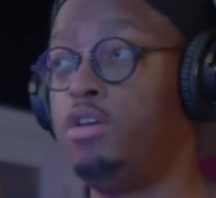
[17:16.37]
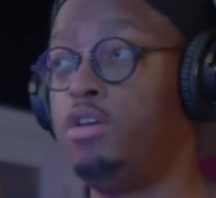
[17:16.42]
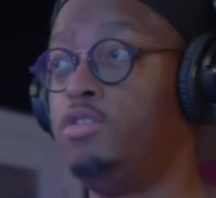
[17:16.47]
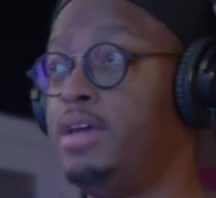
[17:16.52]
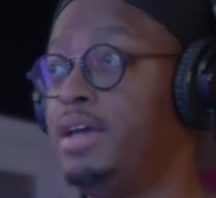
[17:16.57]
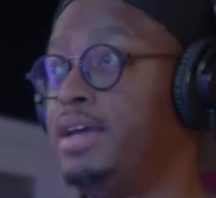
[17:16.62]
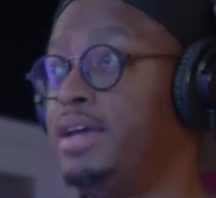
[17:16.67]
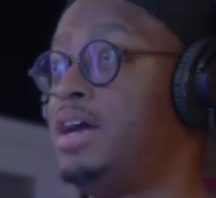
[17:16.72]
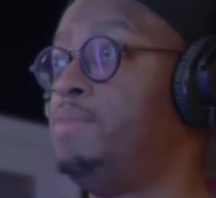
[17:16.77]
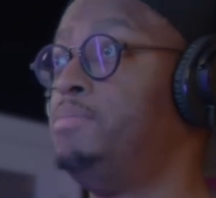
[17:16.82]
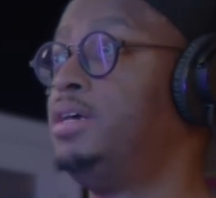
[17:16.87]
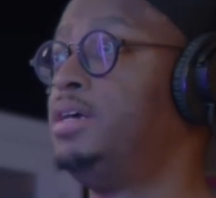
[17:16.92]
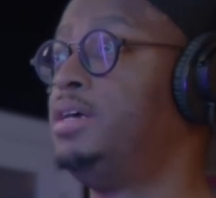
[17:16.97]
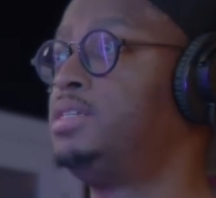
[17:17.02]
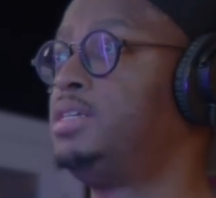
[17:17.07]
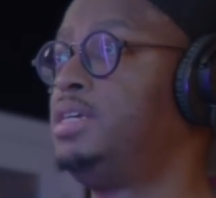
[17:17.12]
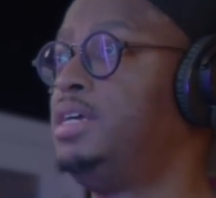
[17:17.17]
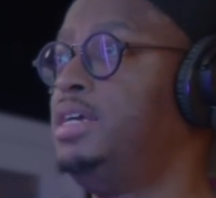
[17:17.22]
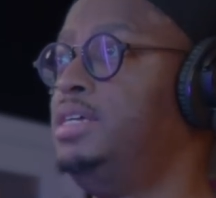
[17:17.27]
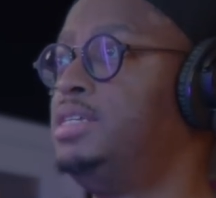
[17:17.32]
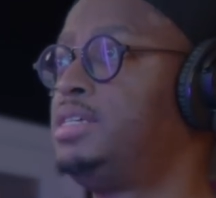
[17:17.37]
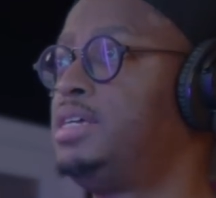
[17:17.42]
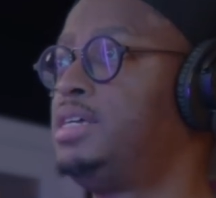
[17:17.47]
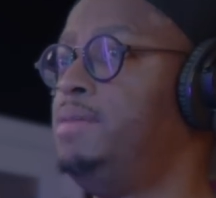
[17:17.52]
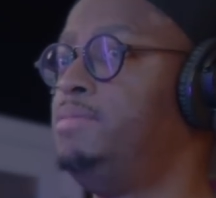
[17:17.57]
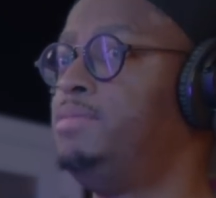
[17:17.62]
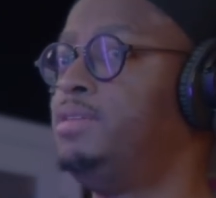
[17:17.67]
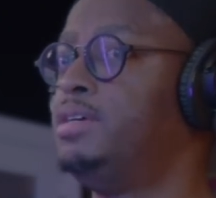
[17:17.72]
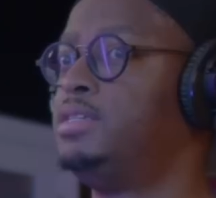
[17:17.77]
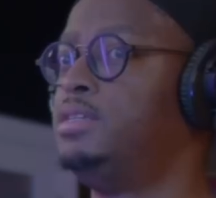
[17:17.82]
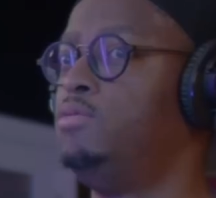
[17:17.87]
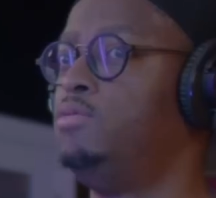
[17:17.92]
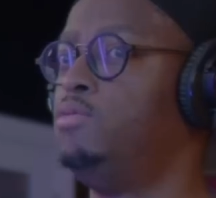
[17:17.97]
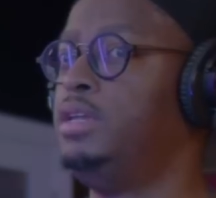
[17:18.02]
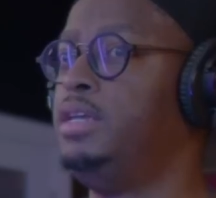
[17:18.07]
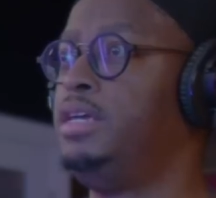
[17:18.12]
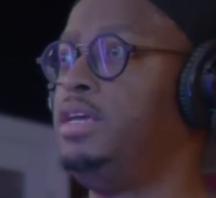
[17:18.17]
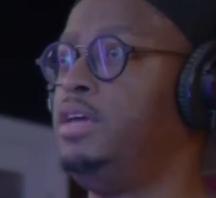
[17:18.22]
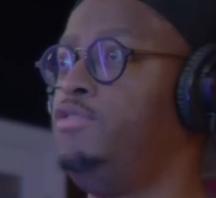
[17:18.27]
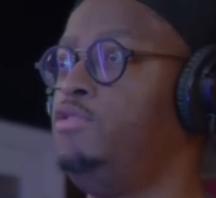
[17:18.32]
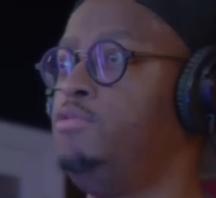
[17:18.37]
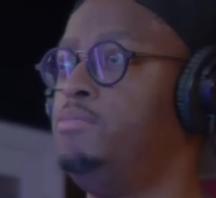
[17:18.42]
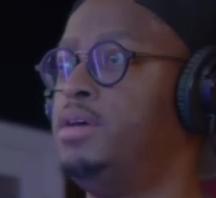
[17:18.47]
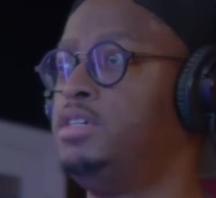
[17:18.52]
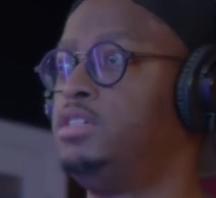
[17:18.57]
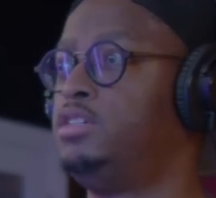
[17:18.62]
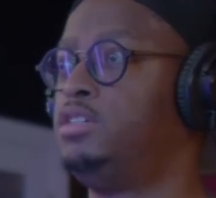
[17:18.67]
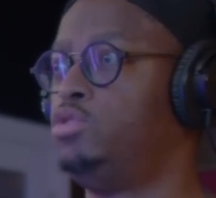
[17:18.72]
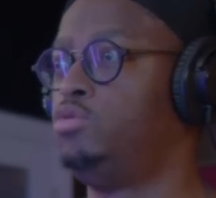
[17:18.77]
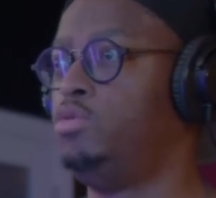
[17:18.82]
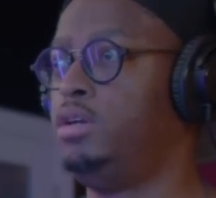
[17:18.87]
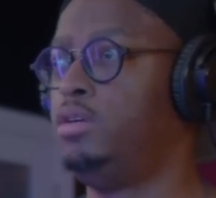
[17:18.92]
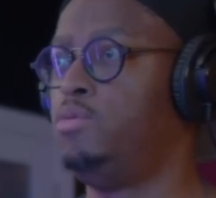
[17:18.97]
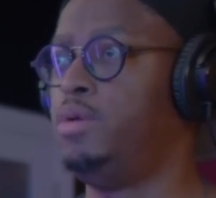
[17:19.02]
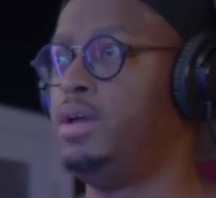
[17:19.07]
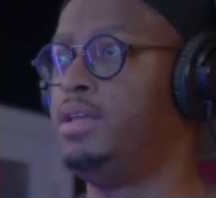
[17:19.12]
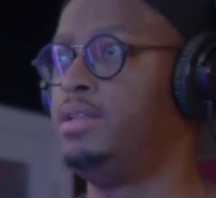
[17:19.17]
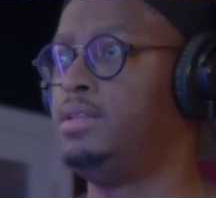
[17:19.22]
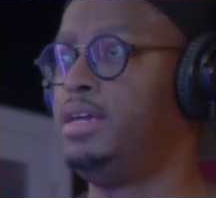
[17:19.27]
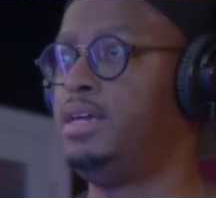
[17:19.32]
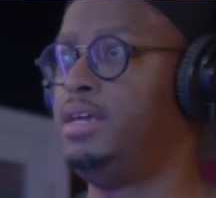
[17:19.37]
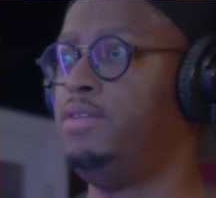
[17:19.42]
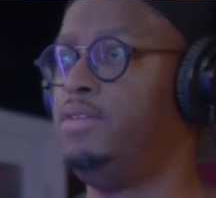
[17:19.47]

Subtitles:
Are you that guy? Because Keyscape doesn't really give you much to tweak with.